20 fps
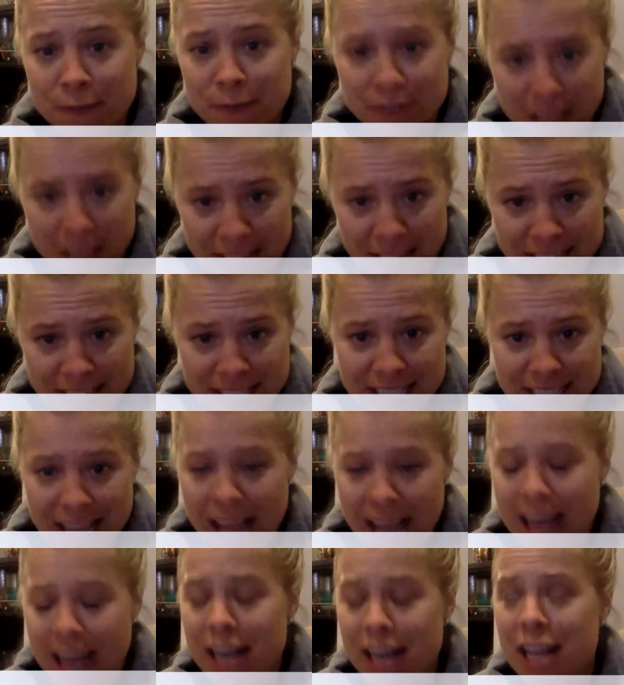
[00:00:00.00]
flights,
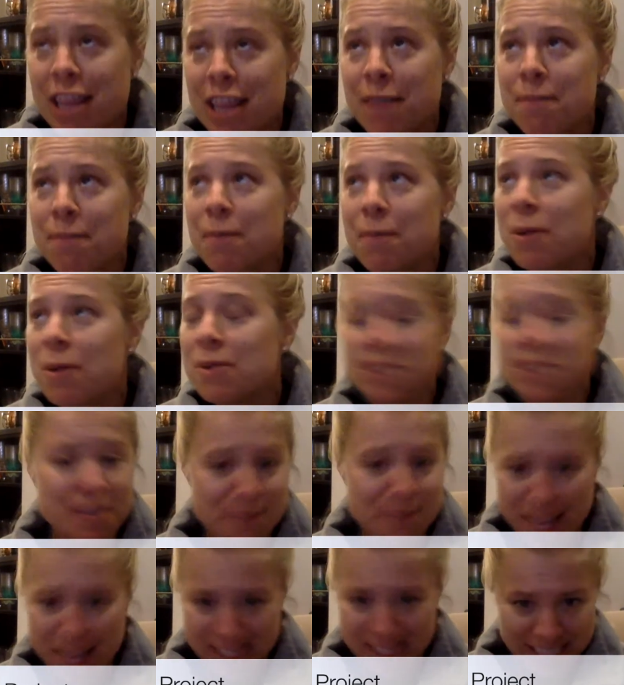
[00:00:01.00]
got the most
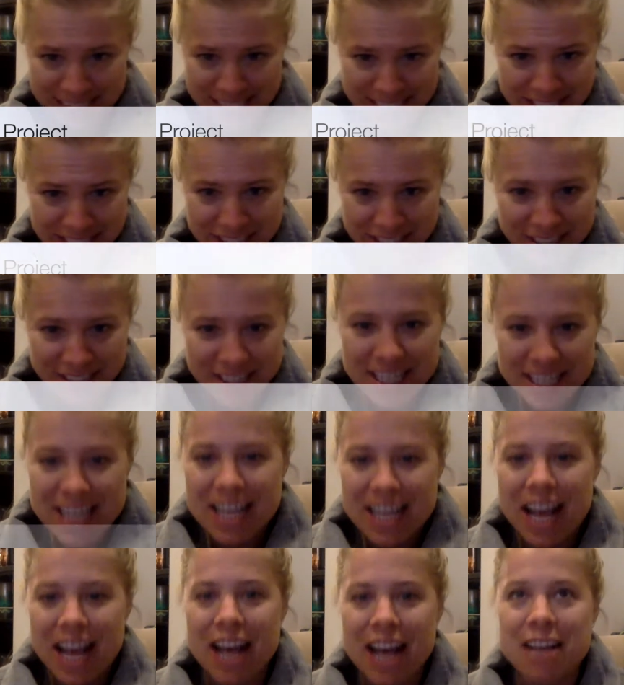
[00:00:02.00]
amazing deal.
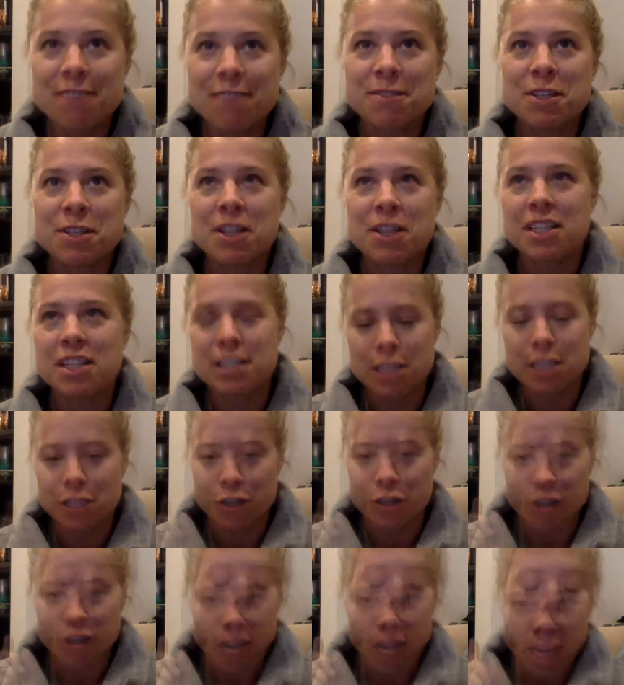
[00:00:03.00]
So this is the
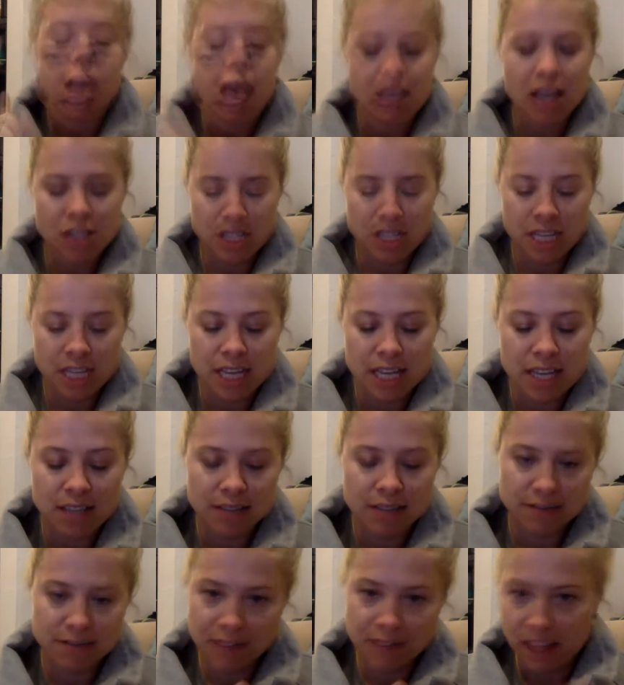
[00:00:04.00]
story. Ashley,
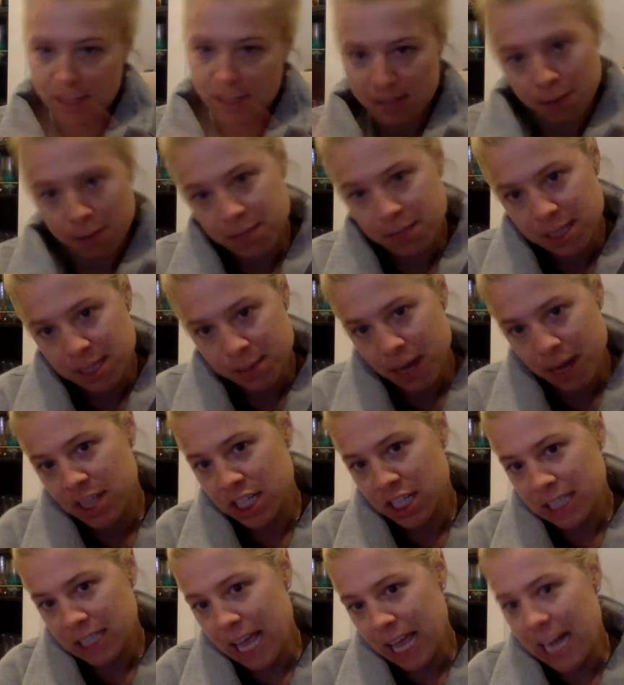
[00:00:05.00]
fellow Substance
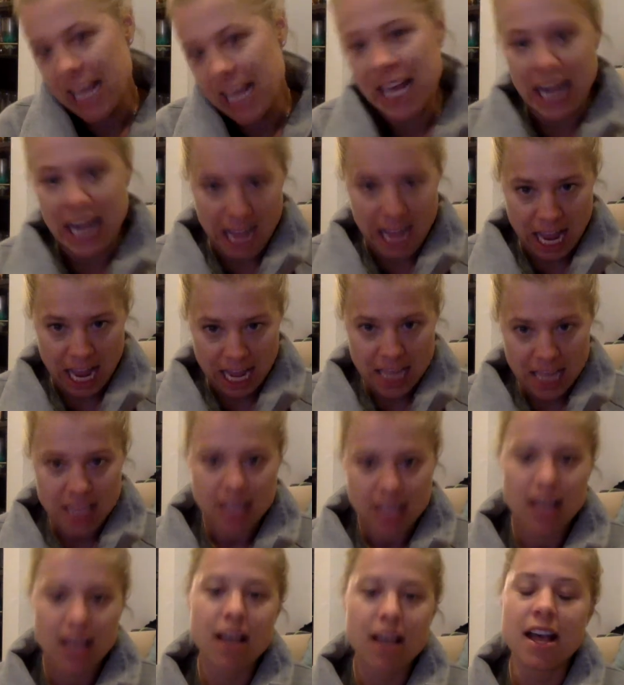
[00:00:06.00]
Project lady, and I,
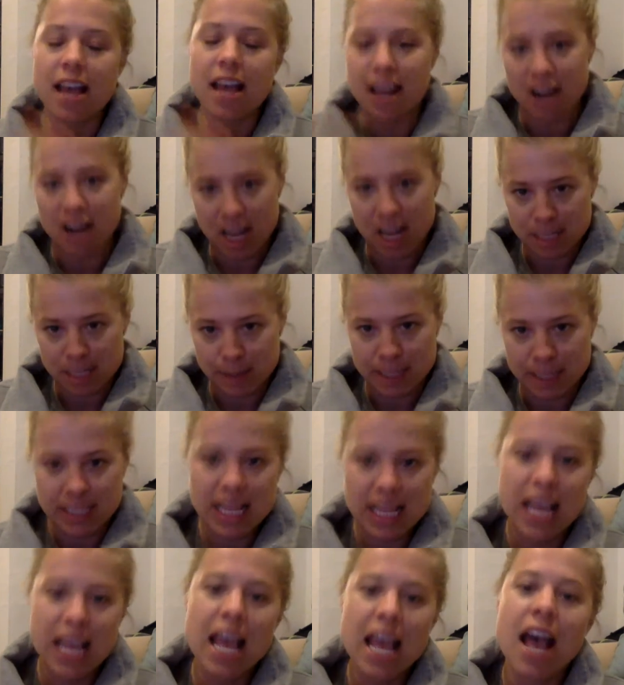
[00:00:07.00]
and our husbands,
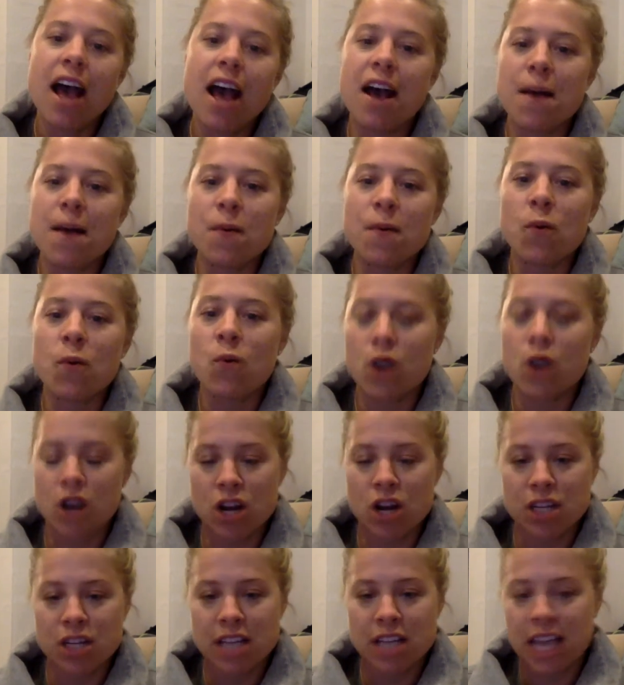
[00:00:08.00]

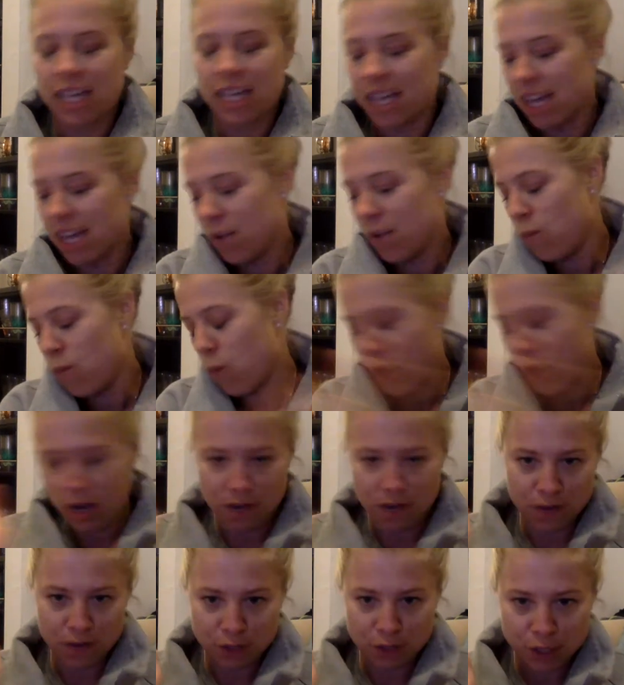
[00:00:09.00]
were taking a
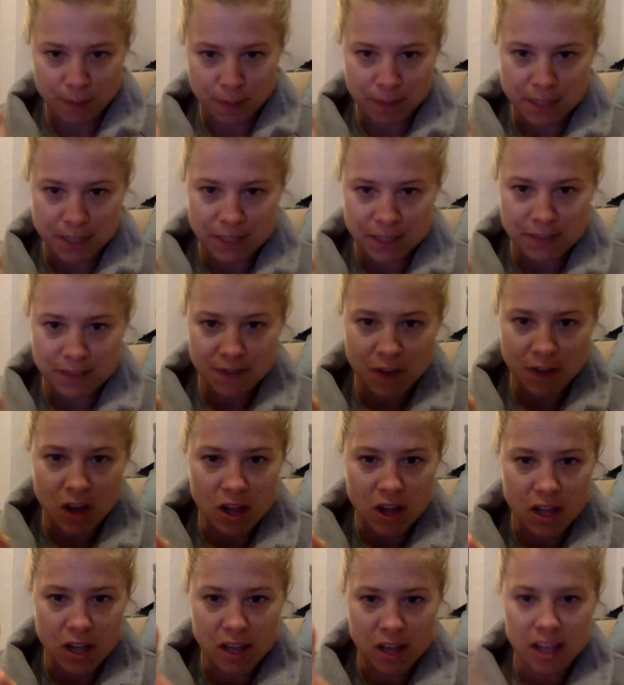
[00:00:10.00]
wonderful trip this
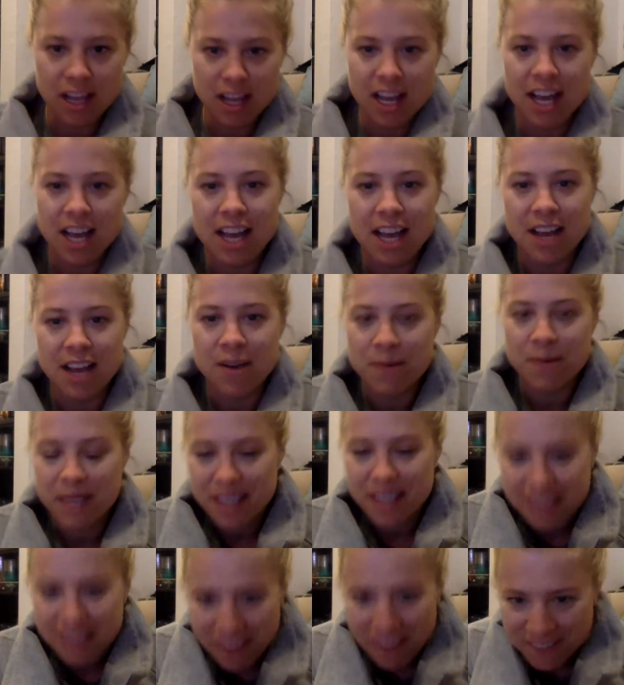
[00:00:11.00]
fall.
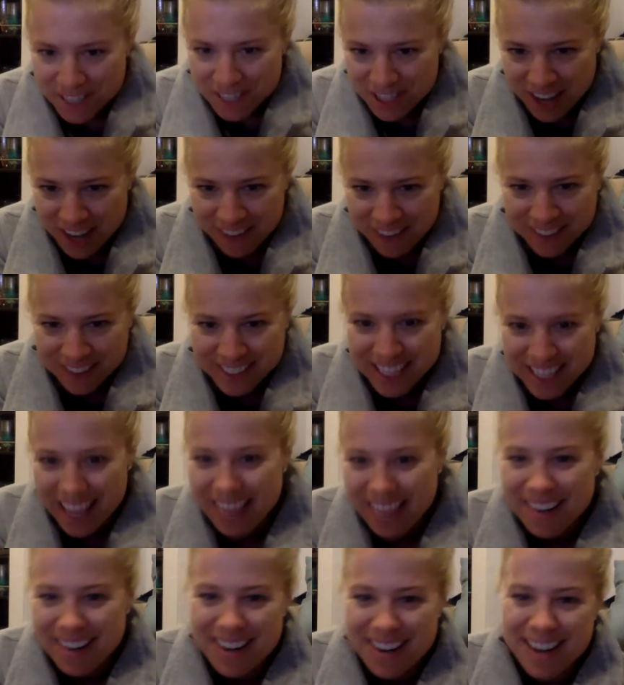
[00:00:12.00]
We love to travel
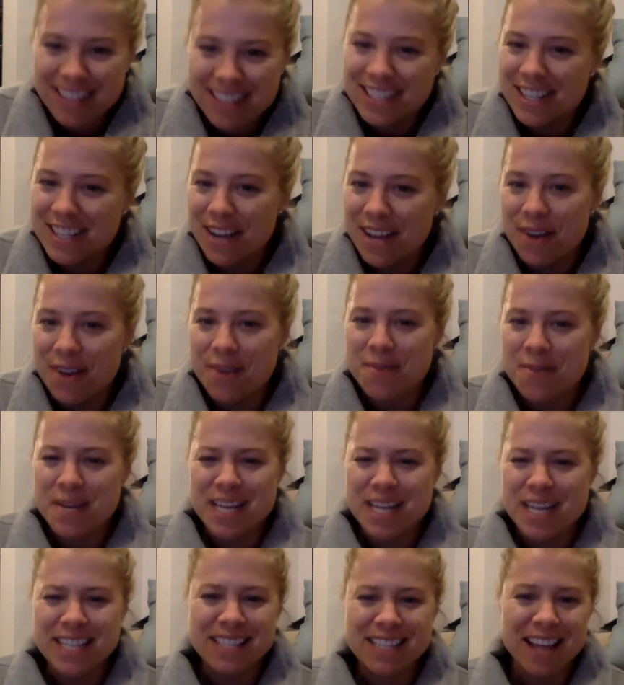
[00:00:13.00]
together, and so we
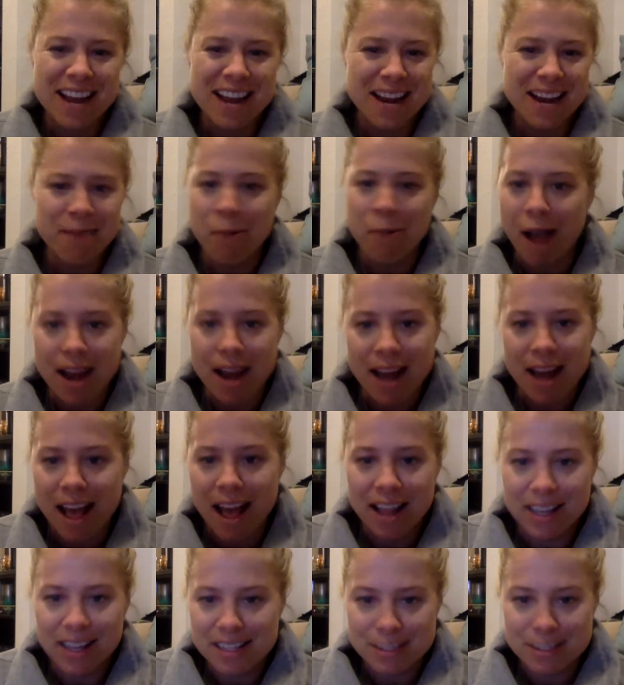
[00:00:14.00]
decided, why
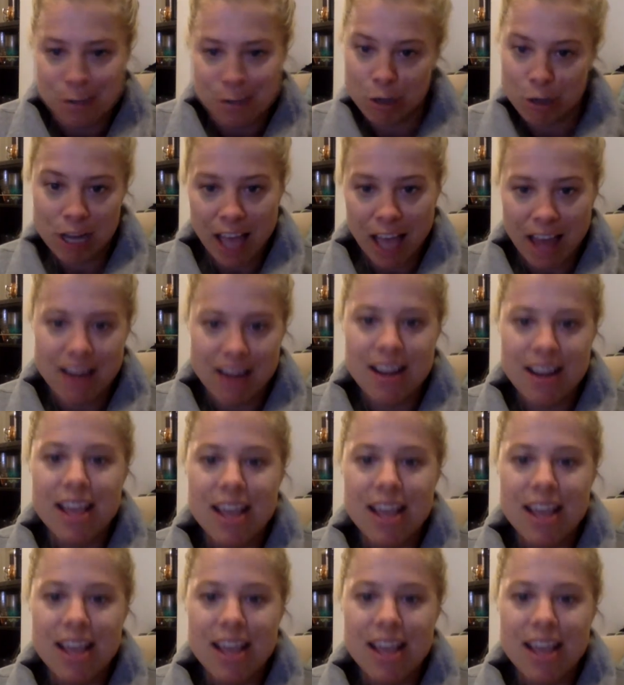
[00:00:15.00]
not? Let's do it again.